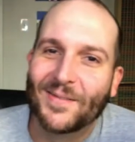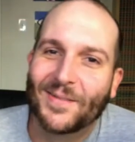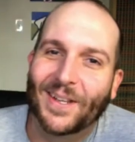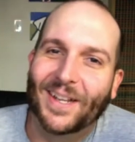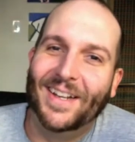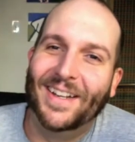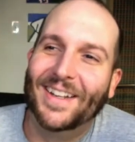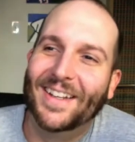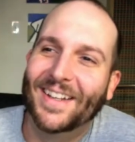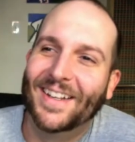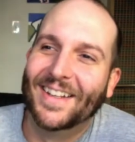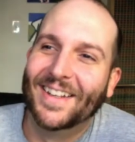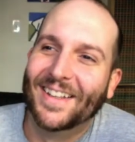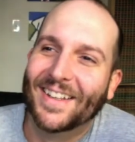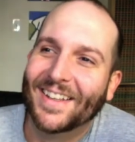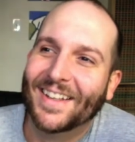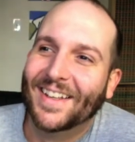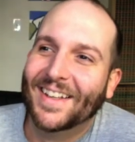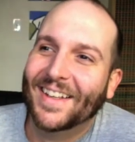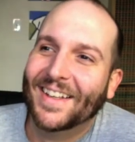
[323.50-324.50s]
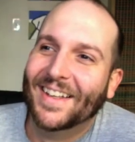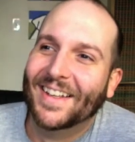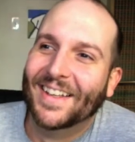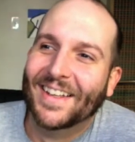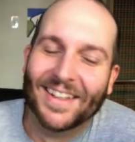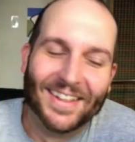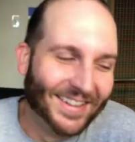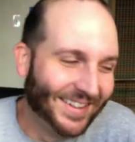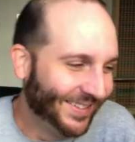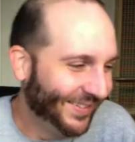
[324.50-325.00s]

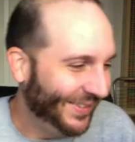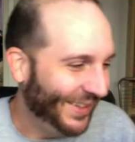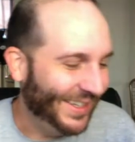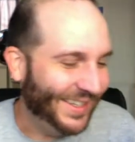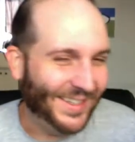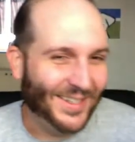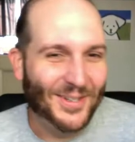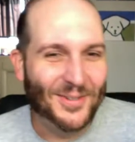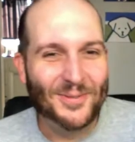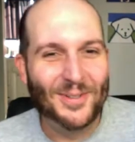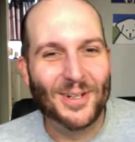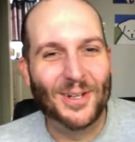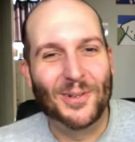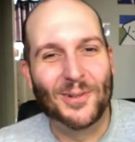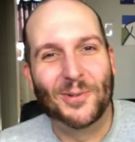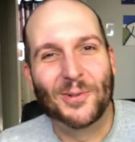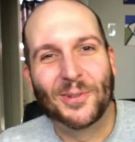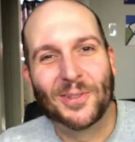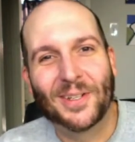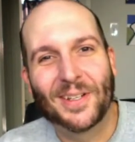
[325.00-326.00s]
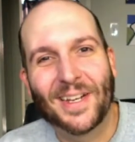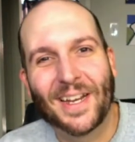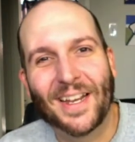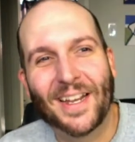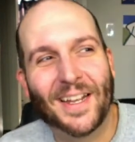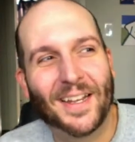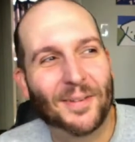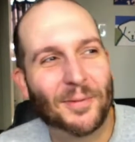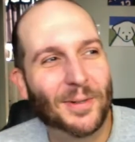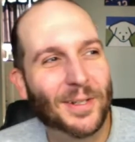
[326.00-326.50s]
fuck, who knows?
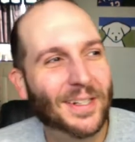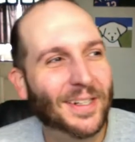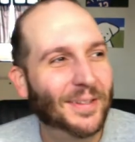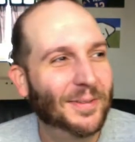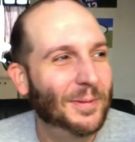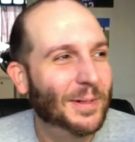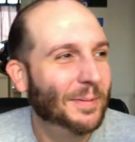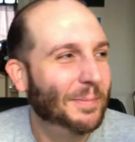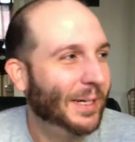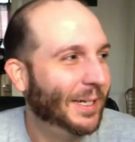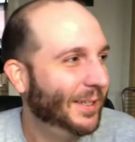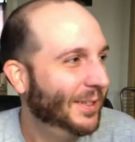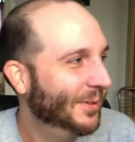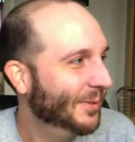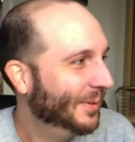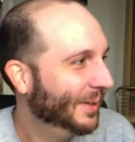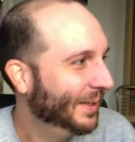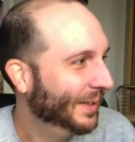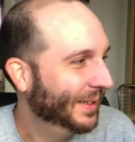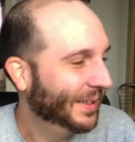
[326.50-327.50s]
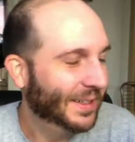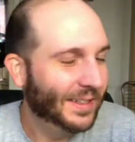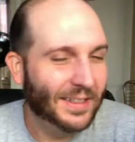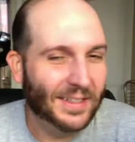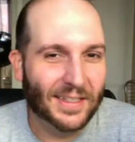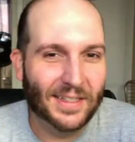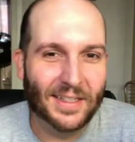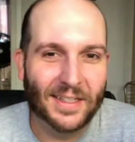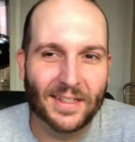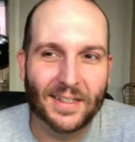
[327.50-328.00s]
God, what what am I doing?
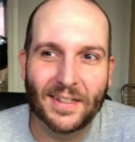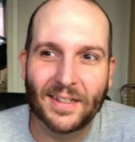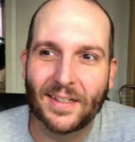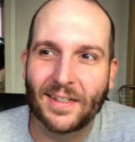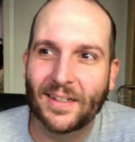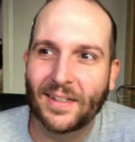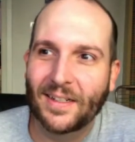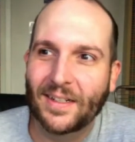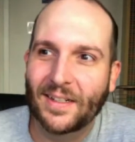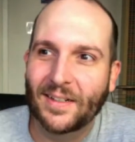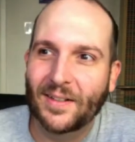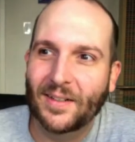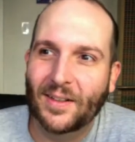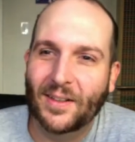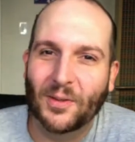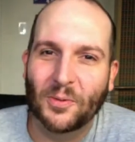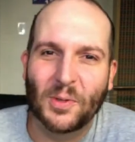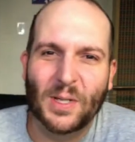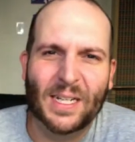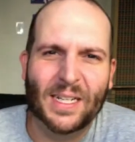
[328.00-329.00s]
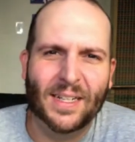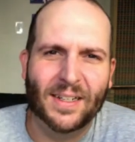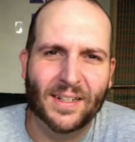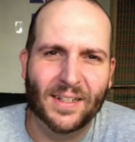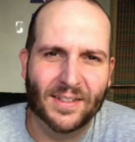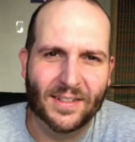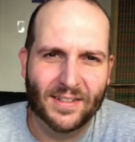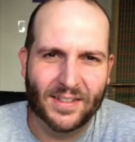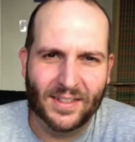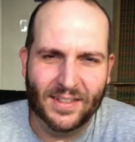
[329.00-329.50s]
Uh, three,
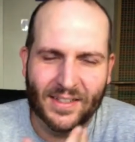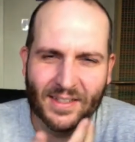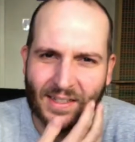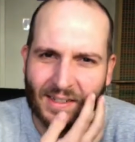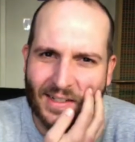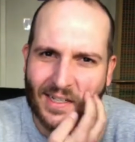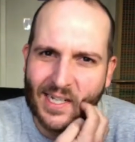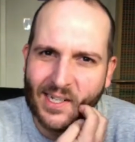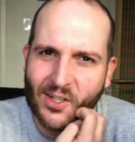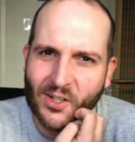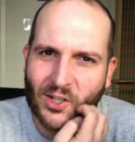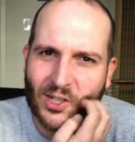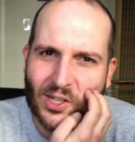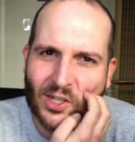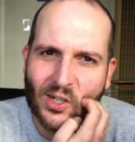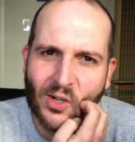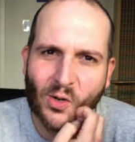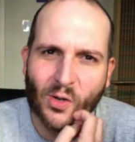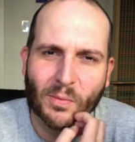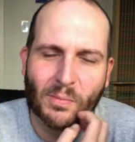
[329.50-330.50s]
because it's neither good nor